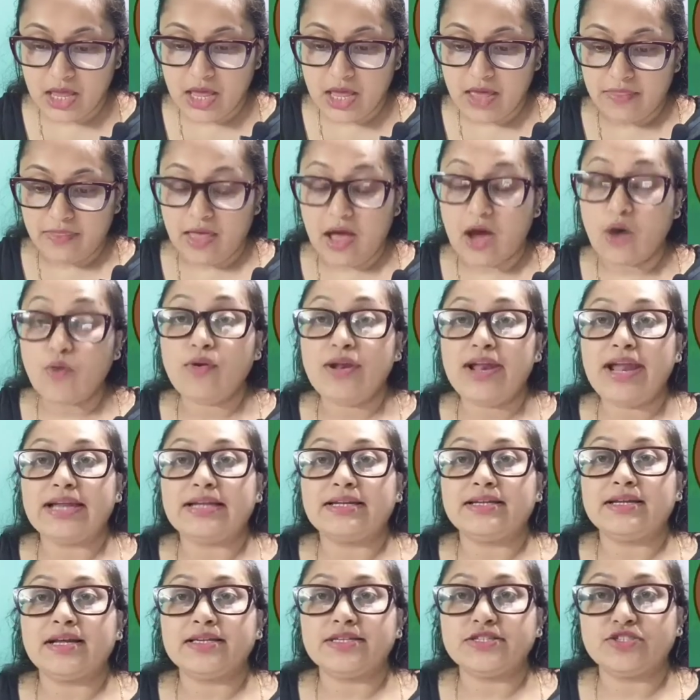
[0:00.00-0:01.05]
Now
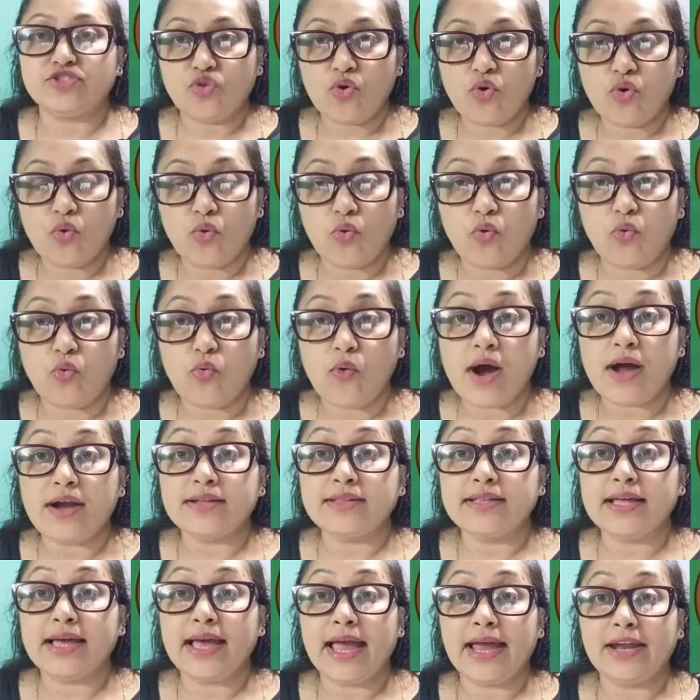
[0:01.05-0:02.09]
let us know who is
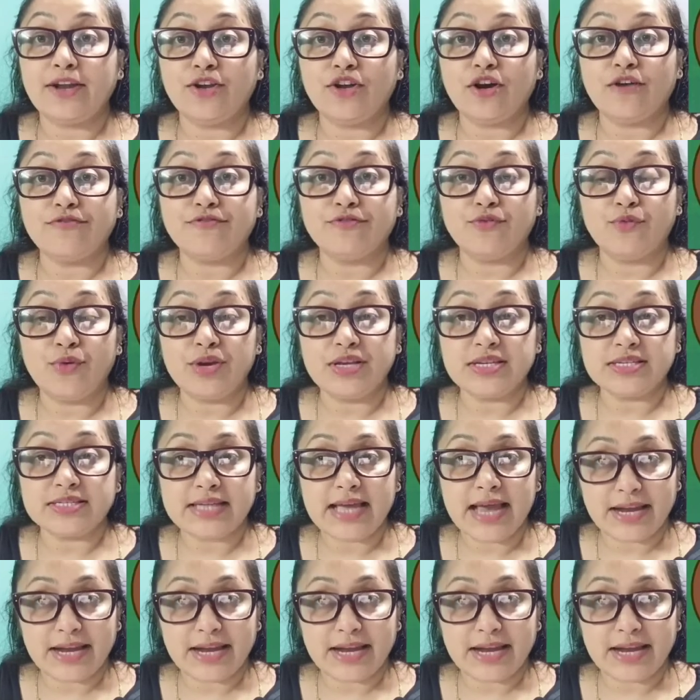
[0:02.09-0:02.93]
the